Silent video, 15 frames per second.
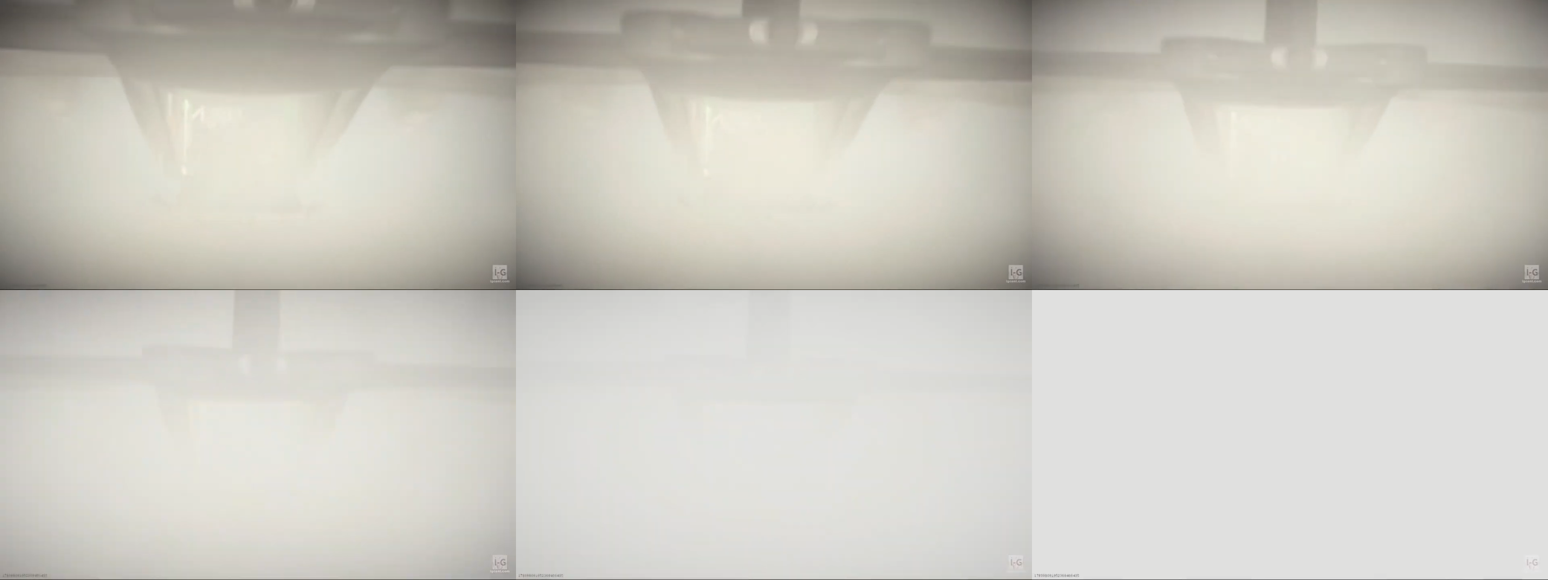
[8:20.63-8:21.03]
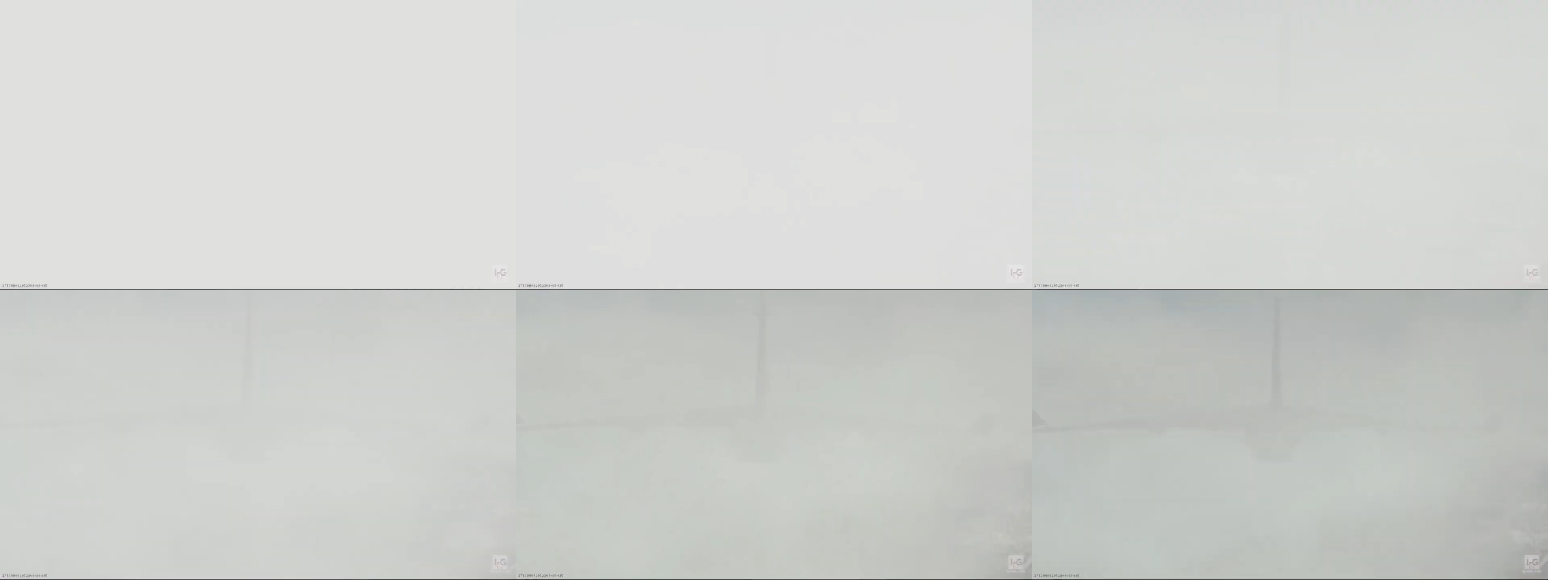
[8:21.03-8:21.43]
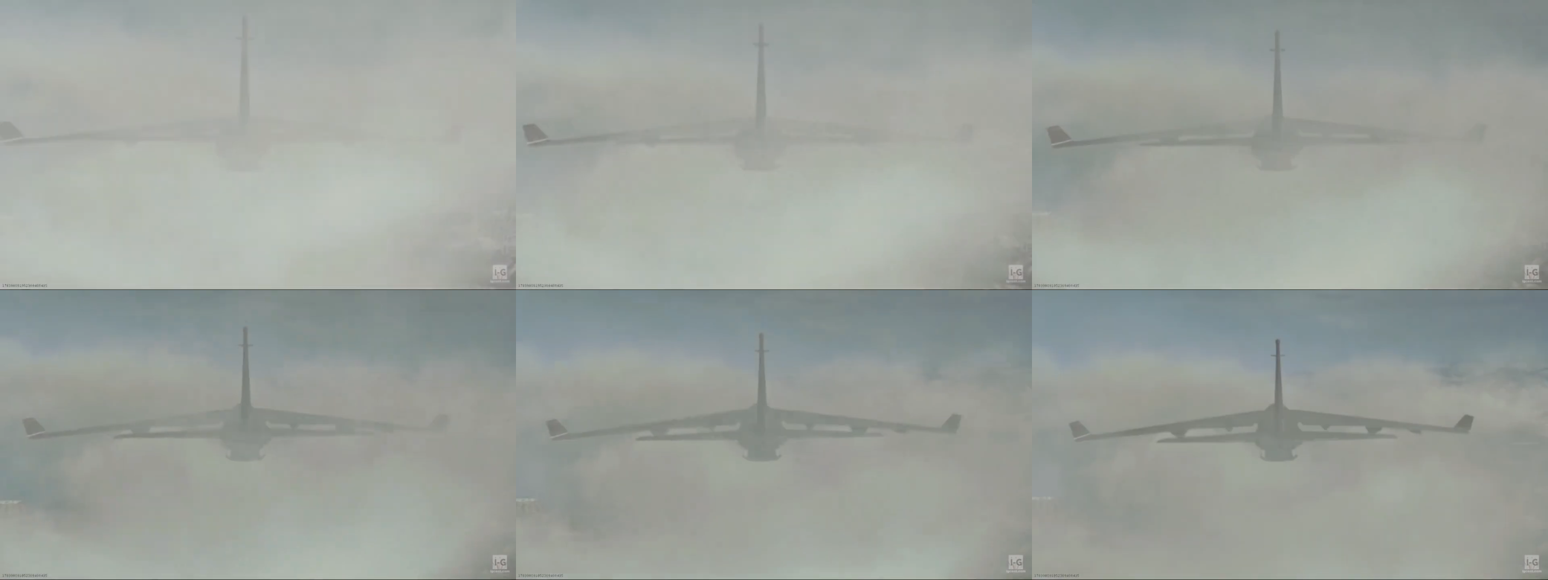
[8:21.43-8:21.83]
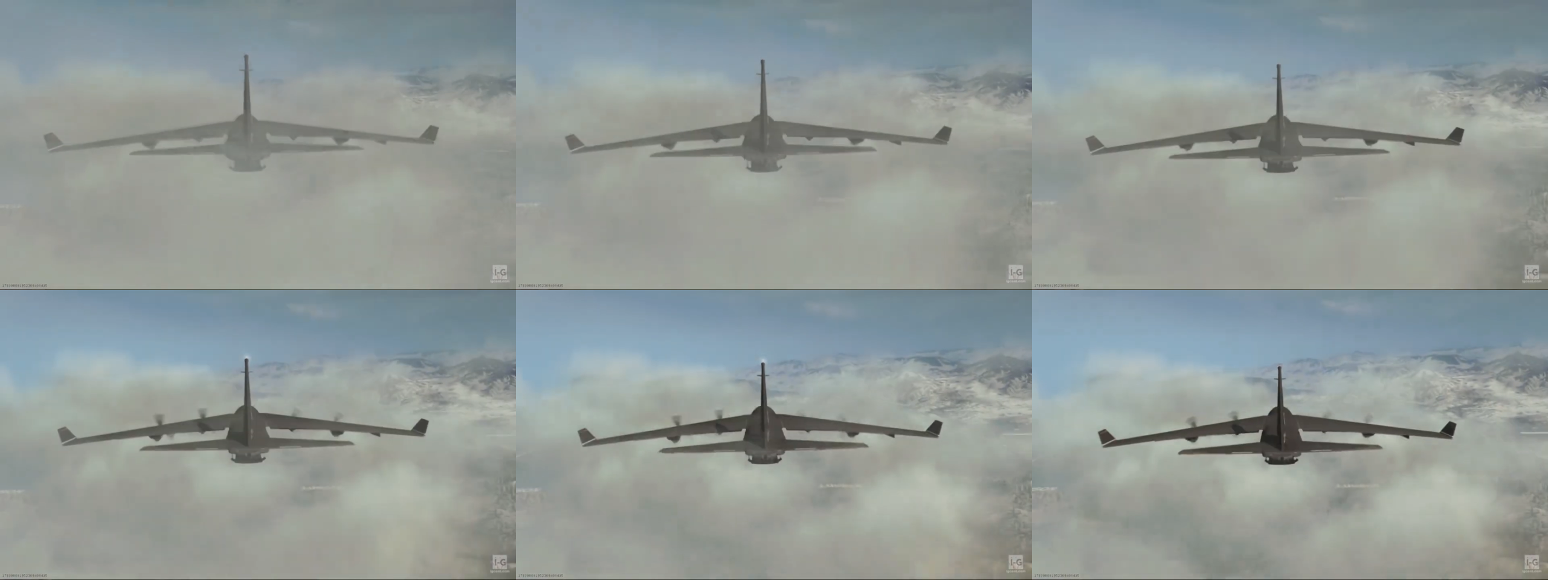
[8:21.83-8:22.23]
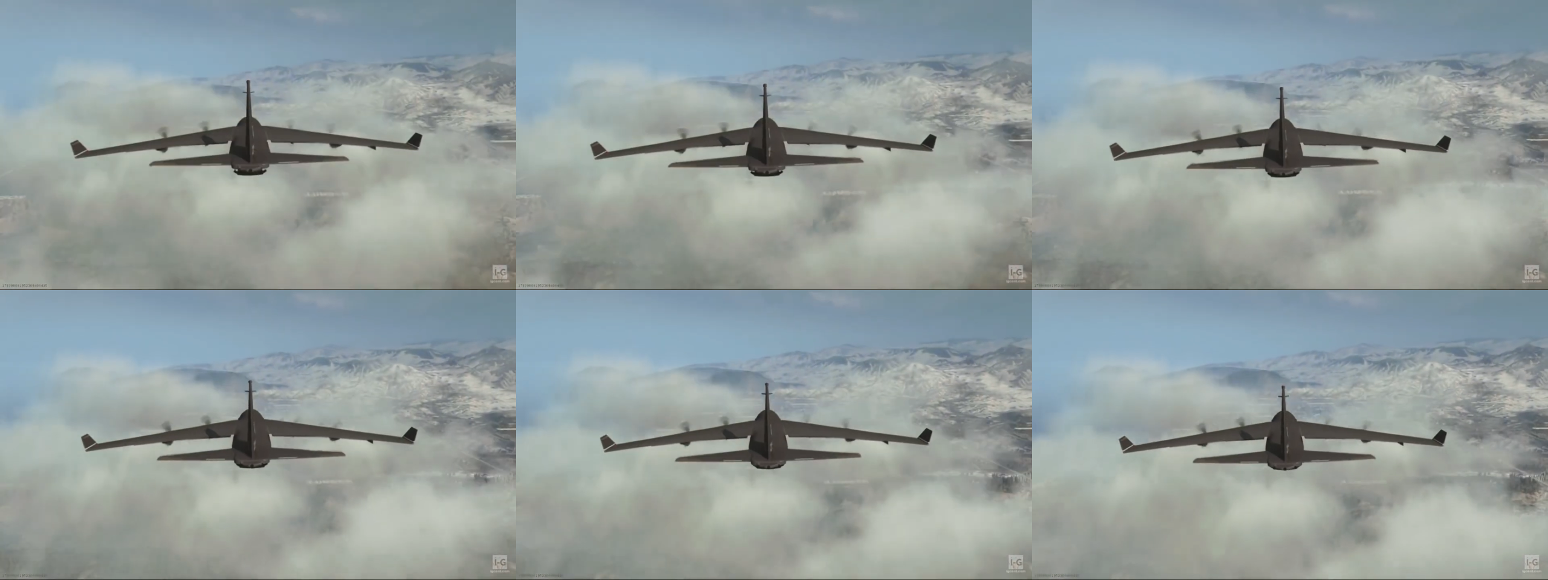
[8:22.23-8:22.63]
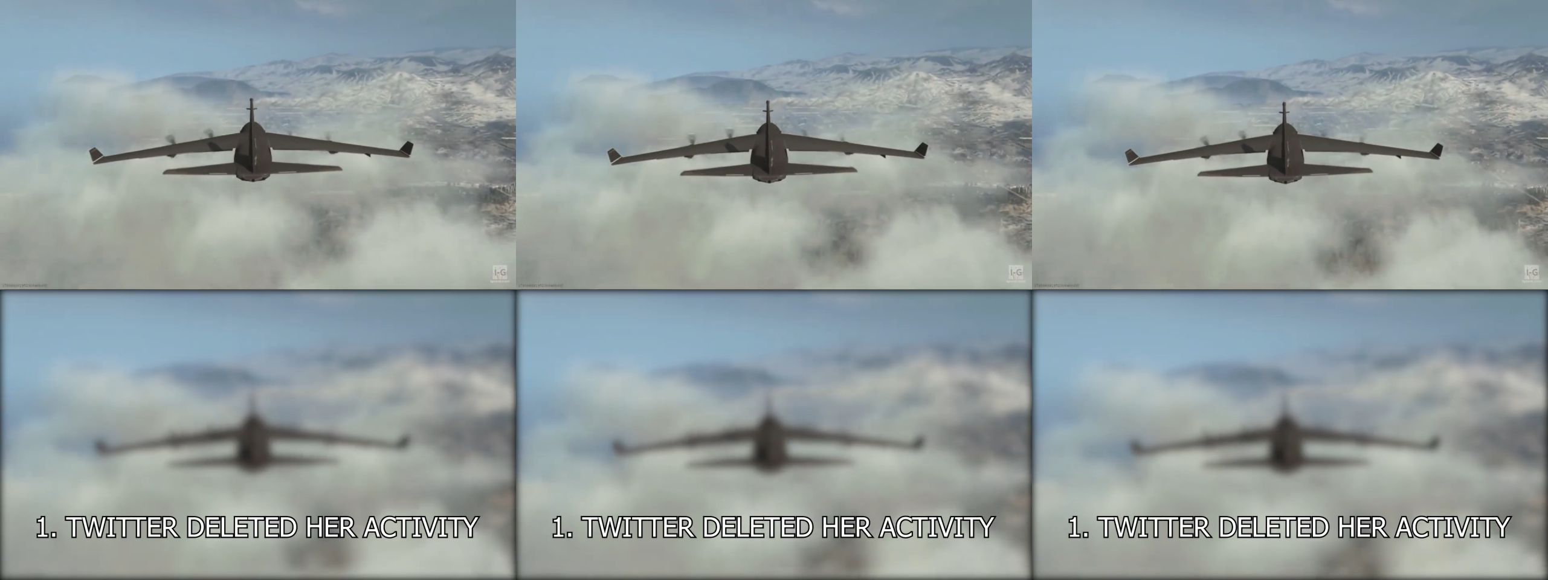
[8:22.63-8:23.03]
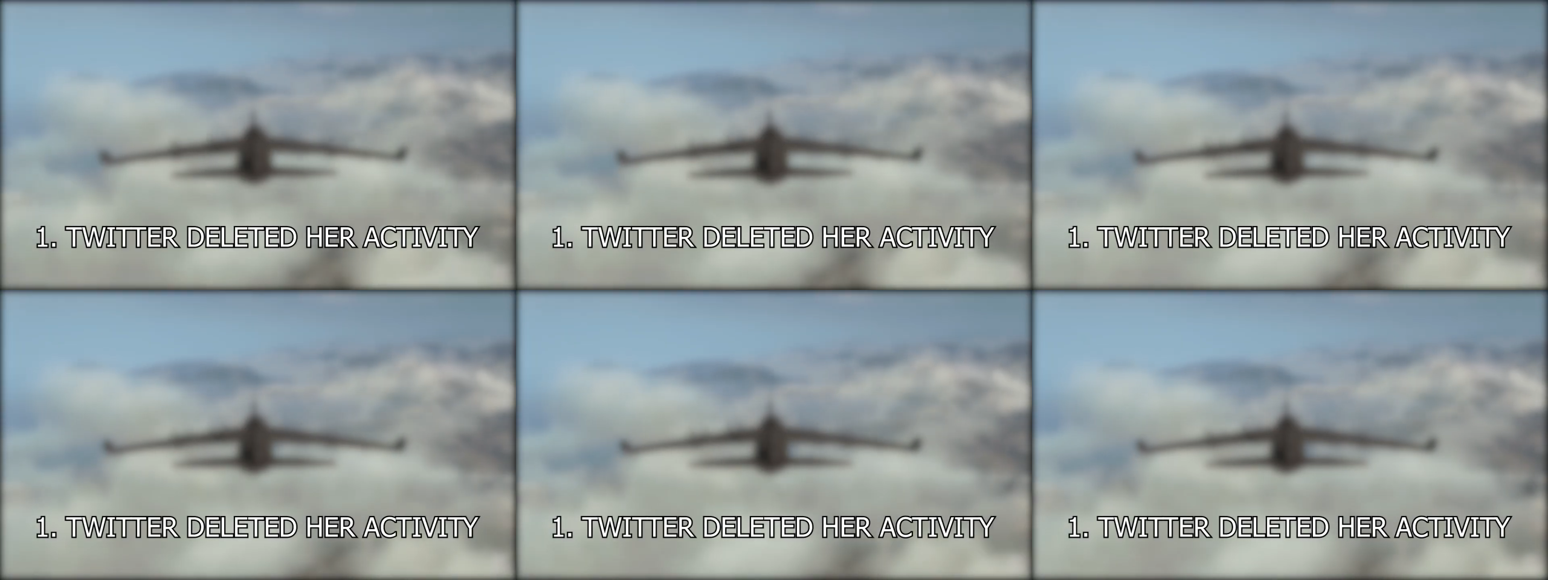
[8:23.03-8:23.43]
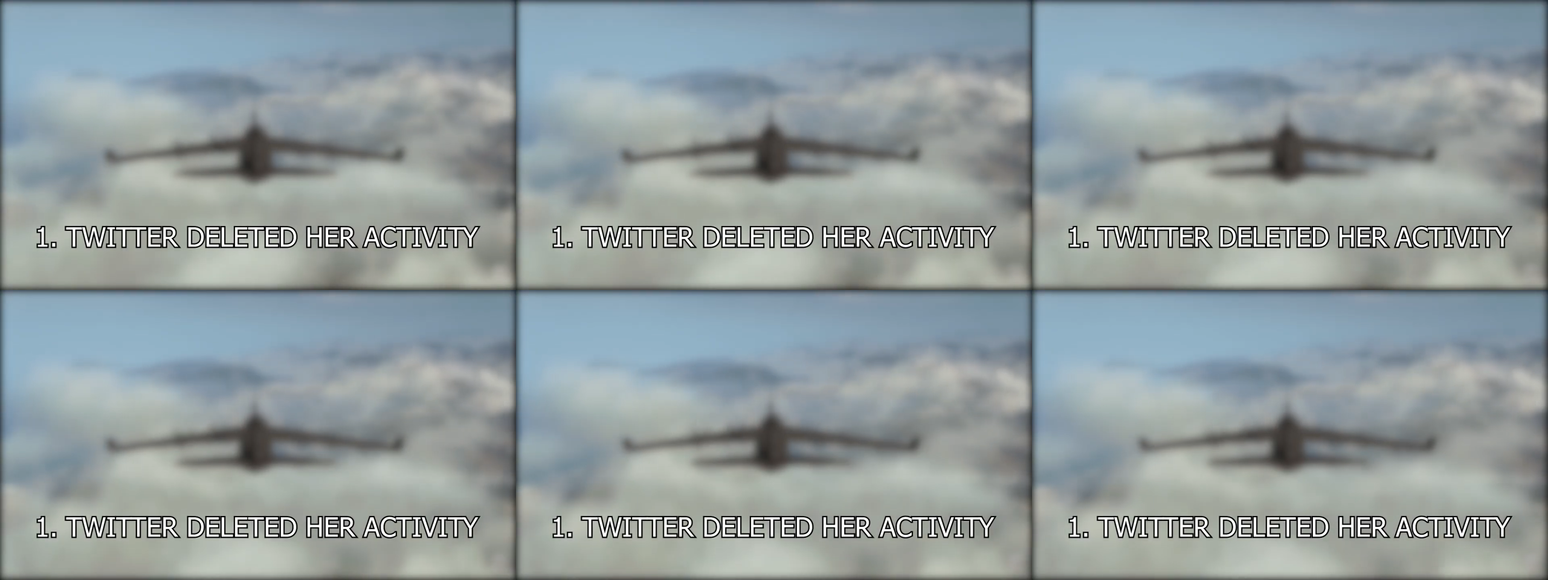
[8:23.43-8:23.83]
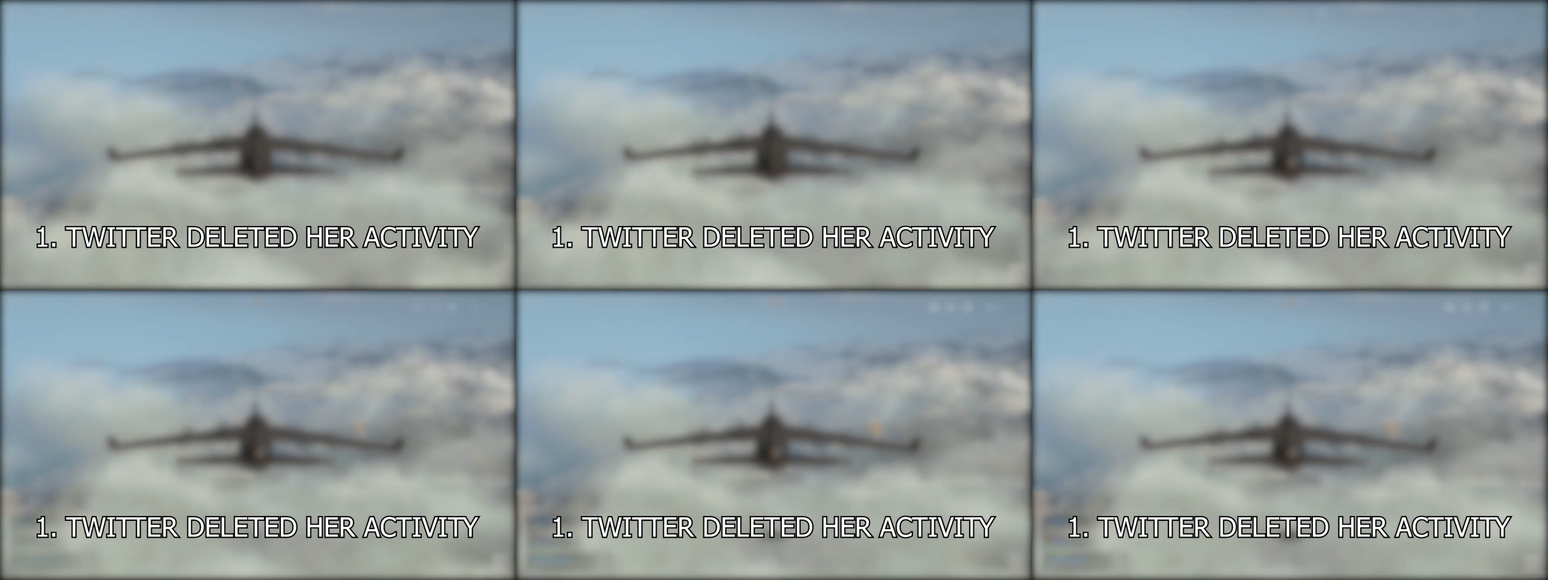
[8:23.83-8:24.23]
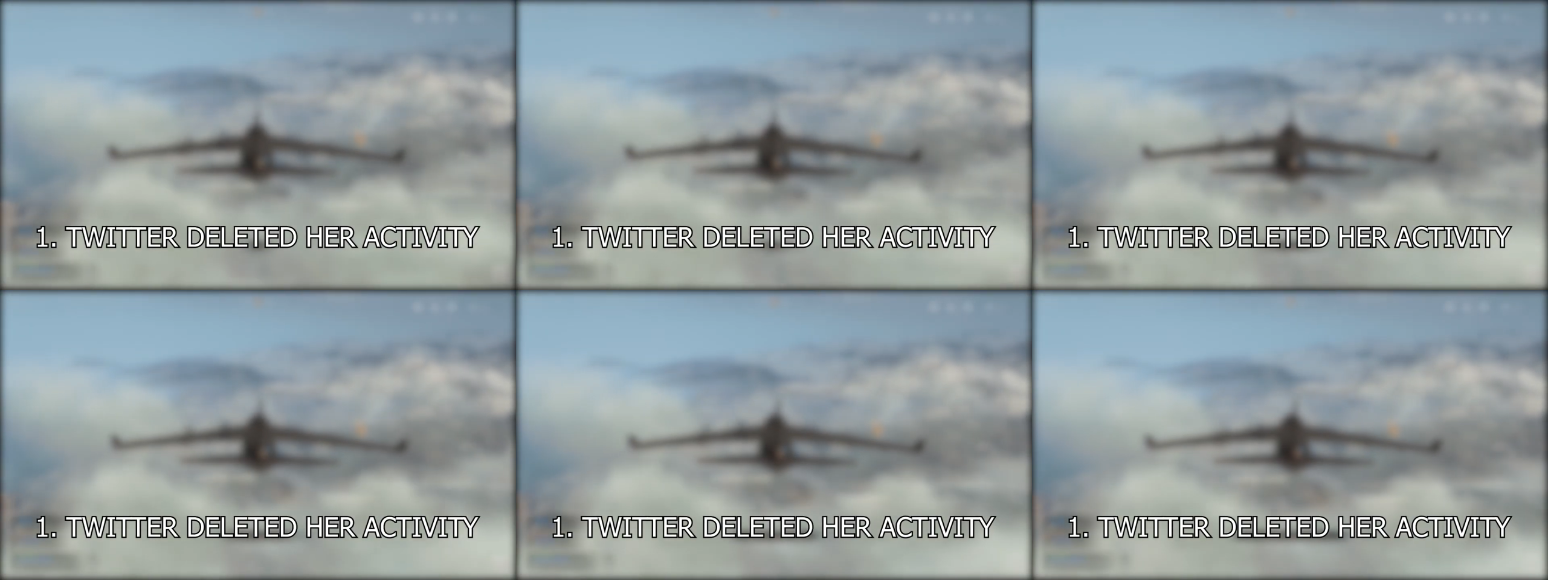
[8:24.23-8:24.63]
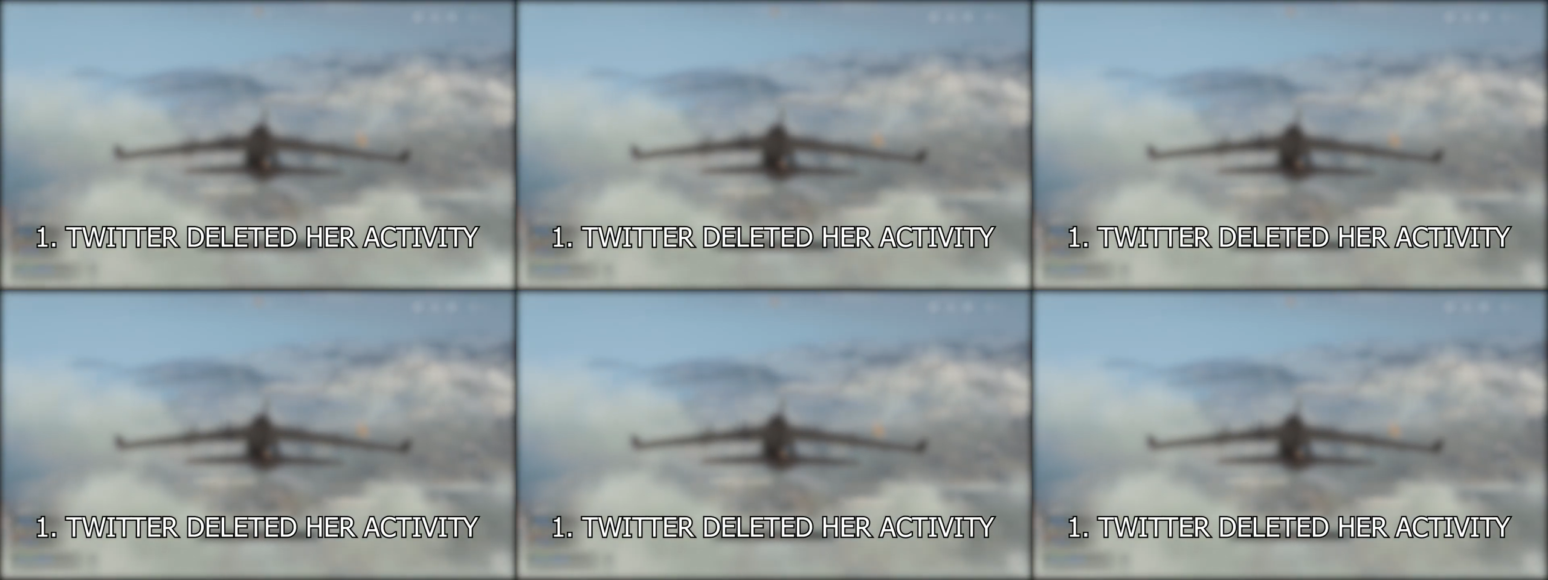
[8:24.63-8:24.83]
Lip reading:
(no speaker visible)